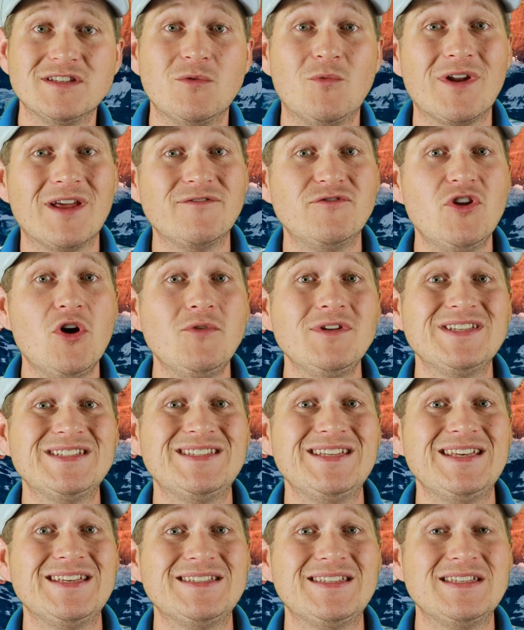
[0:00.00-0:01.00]
And what I've
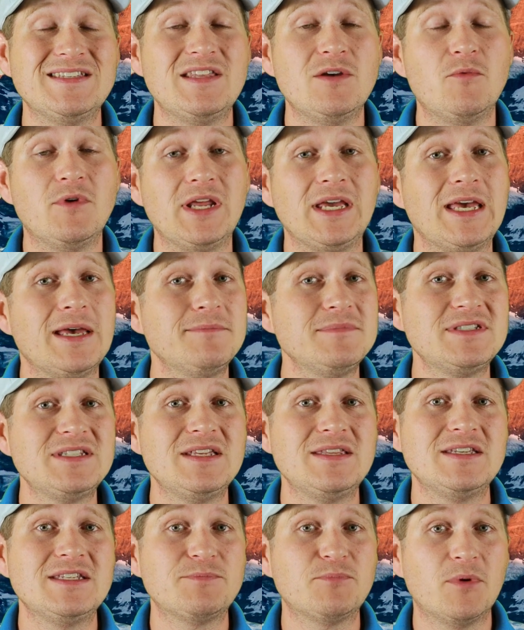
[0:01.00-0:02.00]
noticed is that when it comes
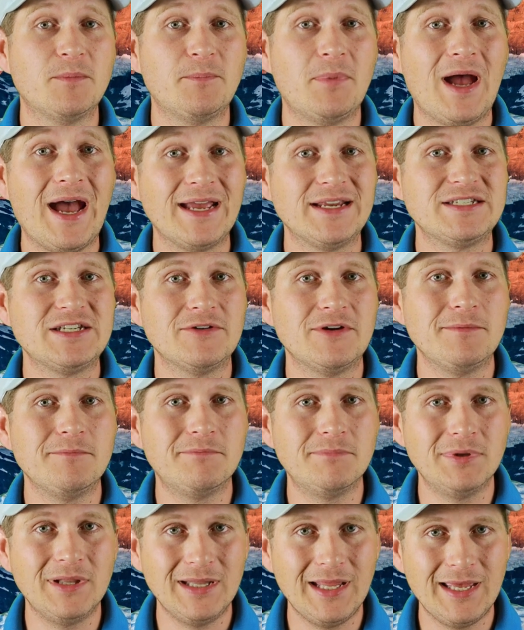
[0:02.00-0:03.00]
to this proprietary
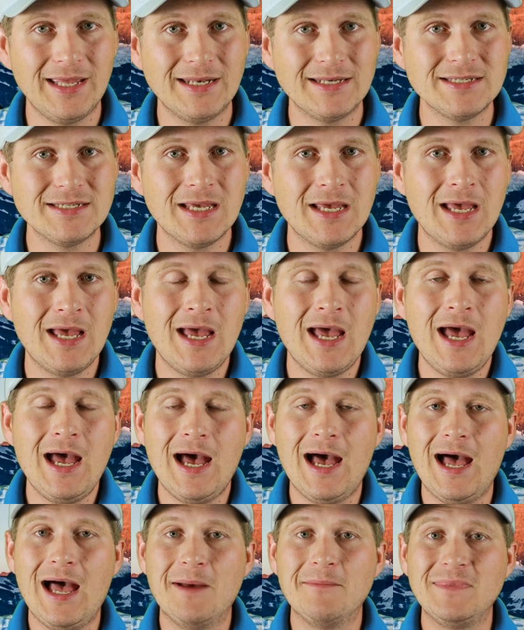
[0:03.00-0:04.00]
blend,
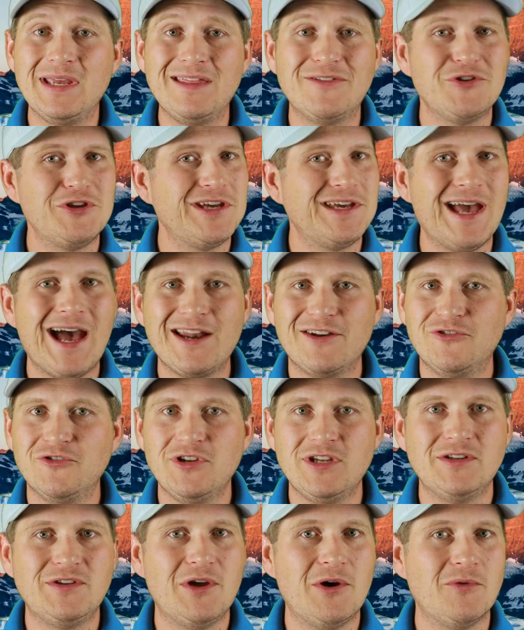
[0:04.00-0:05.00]
either you got it or
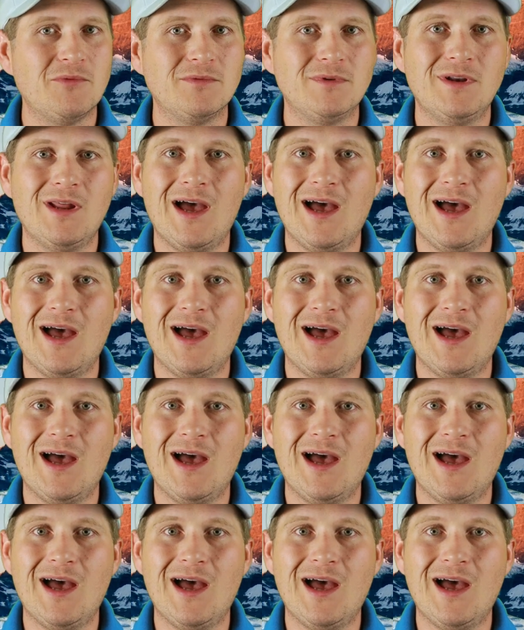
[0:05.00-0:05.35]
you don't.